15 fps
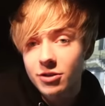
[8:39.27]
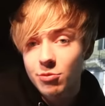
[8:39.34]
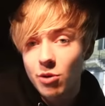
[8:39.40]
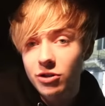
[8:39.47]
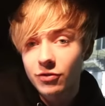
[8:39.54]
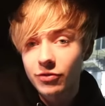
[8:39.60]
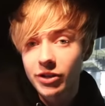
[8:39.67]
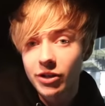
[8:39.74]

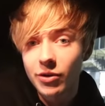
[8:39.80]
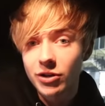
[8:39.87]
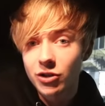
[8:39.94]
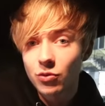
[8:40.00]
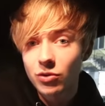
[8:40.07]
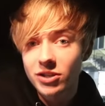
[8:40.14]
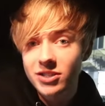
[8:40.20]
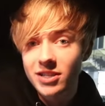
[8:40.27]
sponsored video, I do
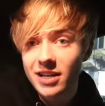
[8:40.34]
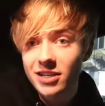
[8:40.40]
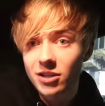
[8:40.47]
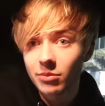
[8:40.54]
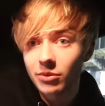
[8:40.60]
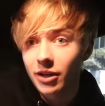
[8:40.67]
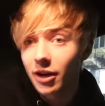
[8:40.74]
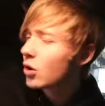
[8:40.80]
want to say
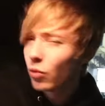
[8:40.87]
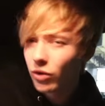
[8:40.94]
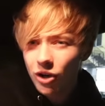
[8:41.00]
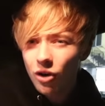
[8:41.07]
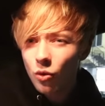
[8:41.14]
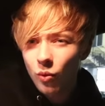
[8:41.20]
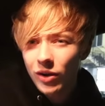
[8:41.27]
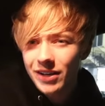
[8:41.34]
something. When you
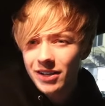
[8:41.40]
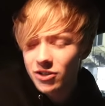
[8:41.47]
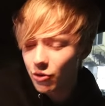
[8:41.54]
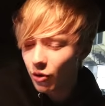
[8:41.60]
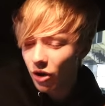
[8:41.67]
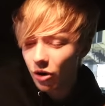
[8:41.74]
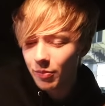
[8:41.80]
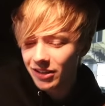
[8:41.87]
go to Wendy's or
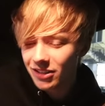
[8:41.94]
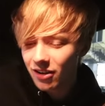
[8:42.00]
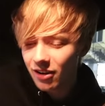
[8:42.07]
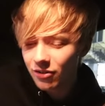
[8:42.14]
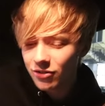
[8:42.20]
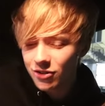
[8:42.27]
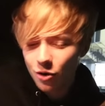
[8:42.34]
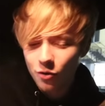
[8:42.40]
you go to
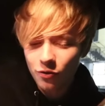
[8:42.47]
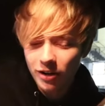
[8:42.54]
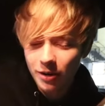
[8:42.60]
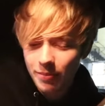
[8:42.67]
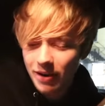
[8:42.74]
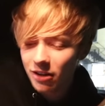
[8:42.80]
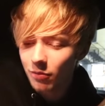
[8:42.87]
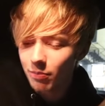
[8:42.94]
McDonald's, don't
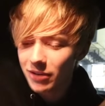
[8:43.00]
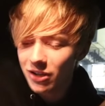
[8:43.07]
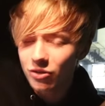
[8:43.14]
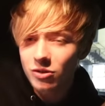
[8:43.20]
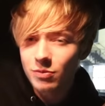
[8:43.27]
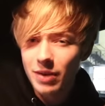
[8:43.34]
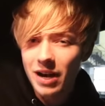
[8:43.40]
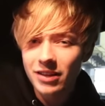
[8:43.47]
freaking buy the
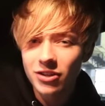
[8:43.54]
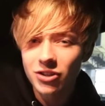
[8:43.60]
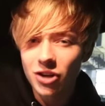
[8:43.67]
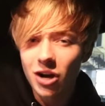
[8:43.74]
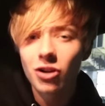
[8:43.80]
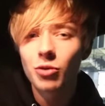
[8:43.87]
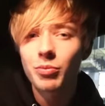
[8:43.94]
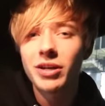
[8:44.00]
meals. Buy the
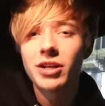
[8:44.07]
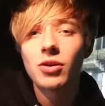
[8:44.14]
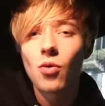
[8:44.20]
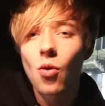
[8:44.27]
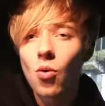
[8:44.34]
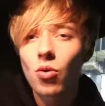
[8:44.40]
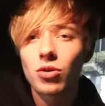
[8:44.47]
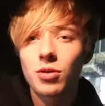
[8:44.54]
dollar menu
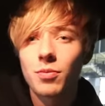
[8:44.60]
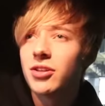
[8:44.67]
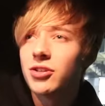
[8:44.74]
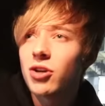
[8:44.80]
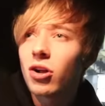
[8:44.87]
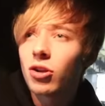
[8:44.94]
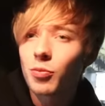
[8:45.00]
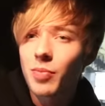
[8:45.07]
or the
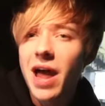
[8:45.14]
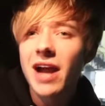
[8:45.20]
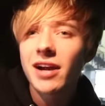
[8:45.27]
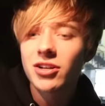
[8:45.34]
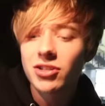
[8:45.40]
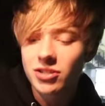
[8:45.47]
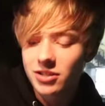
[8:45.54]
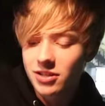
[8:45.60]
dollar
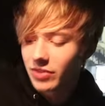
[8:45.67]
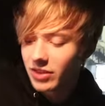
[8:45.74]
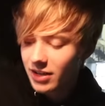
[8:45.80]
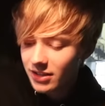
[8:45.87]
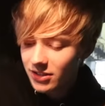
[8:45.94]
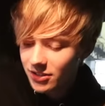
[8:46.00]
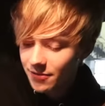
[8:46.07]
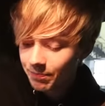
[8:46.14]
packages.
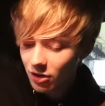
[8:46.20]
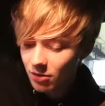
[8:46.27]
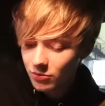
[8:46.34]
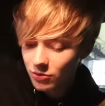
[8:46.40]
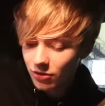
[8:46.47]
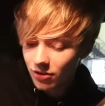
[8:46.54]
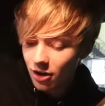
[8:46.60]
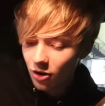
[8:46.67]
This
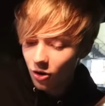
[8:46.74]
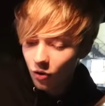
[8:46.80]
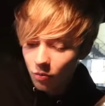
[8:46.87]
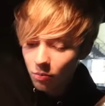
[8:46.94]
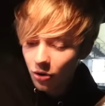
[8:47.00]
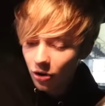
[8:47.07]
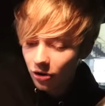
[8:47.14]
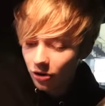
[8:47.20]
comes with a whole
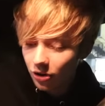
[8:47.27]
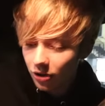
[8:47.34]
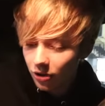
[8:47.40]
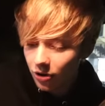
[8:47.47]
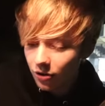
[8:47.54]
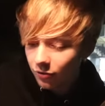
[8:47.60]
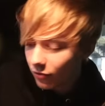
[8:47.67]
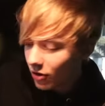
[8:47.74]
burger,
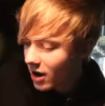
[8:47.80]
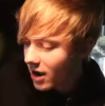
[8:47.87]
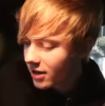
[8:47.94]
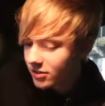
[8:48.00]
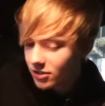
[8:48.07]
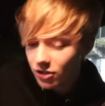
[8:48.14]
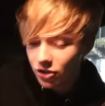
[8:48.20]
fries,